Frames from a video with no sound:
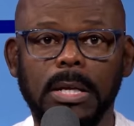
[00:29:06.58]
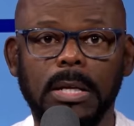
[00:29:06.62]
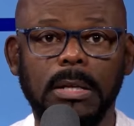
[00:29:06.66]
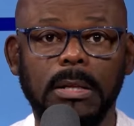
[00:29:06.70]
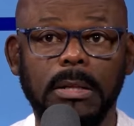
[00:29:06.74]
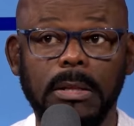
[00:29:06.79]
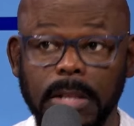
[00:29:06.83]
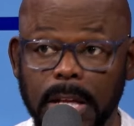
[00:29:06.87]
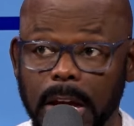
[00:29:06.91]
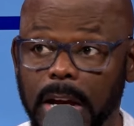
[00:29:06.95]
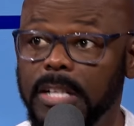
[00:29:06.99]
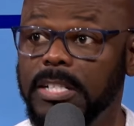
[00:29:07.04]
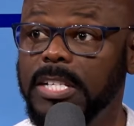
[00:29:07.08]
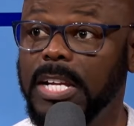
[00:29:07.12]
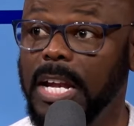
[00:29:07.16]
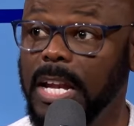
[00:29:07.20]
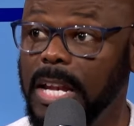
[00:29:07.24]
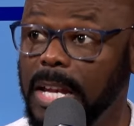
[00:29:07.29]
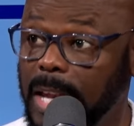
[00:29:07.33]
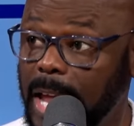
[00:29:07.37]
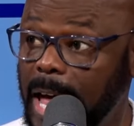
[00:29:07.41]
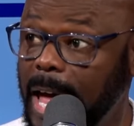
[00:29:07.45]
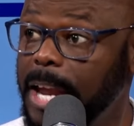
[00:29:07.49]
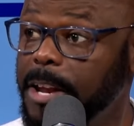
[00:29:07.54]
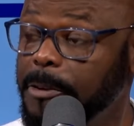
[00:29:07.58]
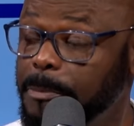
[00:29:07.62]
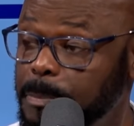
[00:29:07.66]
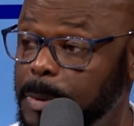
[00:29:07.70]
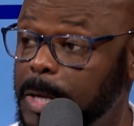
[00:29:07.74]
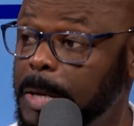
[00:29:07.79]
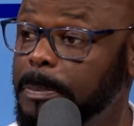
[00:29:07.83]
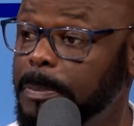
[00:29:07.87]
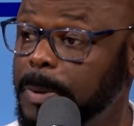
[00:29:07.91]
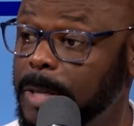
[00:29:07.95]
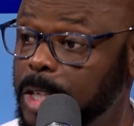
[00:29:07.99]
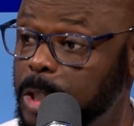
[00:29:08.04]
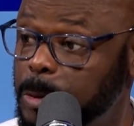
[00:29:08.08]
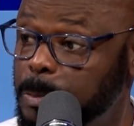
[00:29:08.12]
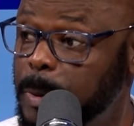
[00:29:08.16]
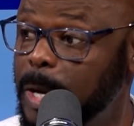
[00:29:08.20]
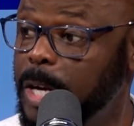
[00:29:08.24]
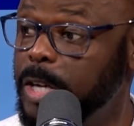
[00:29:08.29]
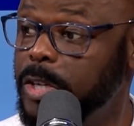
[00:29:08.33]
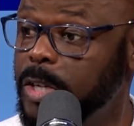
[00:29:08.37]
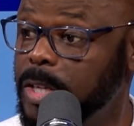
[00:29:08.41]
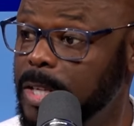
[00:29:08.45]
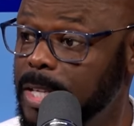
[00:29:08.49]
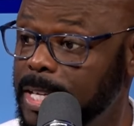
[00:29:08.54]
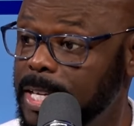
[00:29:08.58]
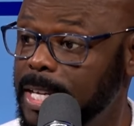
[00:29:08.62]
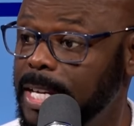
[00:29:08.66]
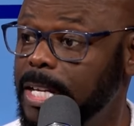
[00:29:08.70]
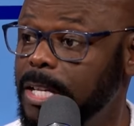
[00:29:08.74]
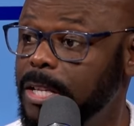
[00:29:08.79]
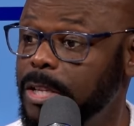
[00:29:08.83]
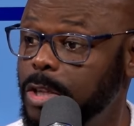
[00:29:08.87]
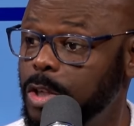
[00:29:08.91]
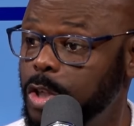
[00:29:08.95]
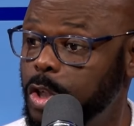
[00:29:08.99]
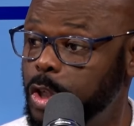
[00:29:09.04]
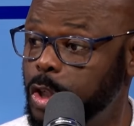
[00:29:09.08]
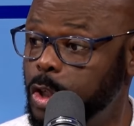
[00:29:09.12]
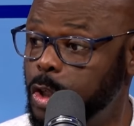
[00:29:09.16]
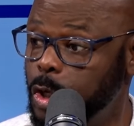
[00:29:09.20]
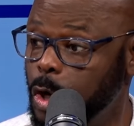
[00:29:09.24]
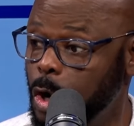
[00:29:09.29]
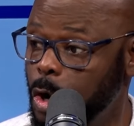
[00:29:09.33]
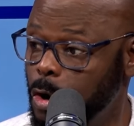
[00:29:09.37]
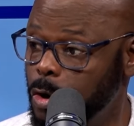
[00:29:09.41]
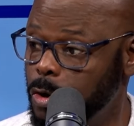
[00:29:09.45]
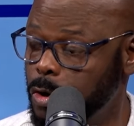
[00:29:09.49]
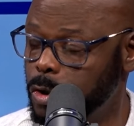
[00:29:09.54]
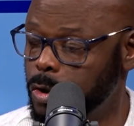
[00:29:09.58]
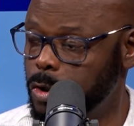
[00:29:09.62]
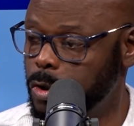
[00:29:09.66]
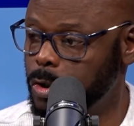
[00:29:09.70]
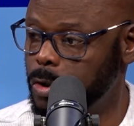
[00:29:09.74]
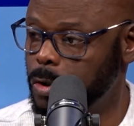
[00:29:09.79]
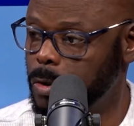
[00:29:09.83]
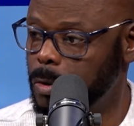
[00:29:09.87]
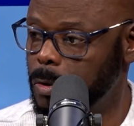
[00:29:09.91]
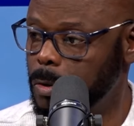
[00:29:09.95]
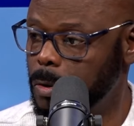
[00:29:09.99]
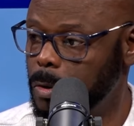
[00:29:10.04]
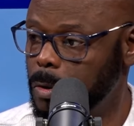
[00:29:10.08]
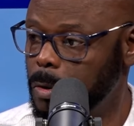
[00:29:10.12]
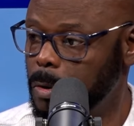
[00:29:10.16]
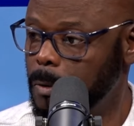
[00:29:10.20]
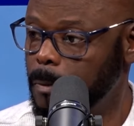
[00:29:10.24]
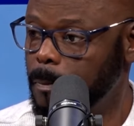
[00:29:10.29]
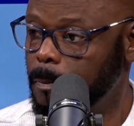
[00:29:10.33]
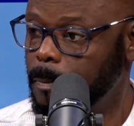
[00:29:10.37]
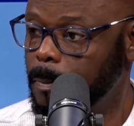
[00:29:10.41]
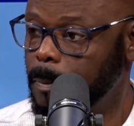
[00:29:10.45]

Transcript: Mm-hmm. There's a lot of people, especially in the church. Oh, yeah. yeah.